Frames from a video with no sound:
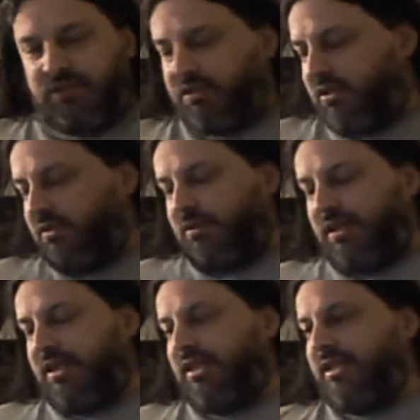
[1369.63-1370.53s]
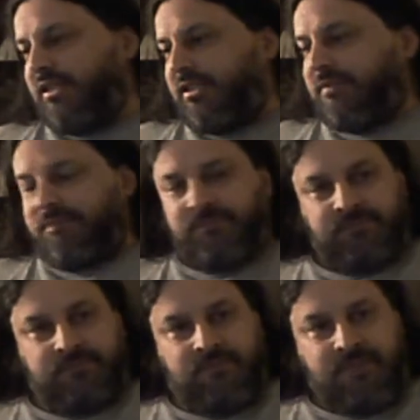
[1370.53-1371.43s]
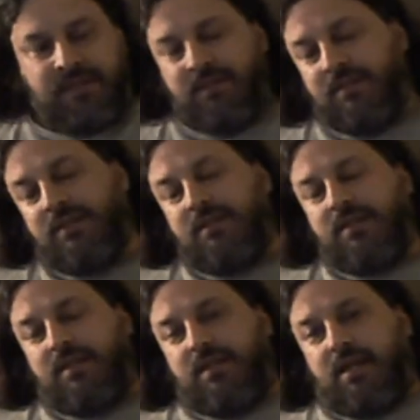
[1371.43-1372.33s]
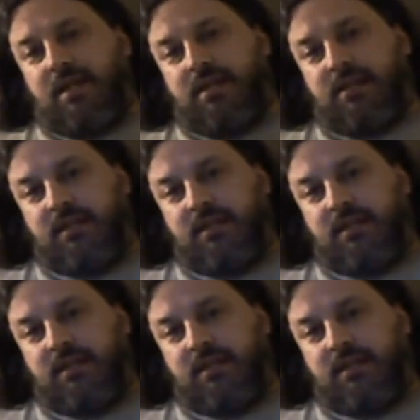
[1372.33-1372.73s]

So, uh, yeah.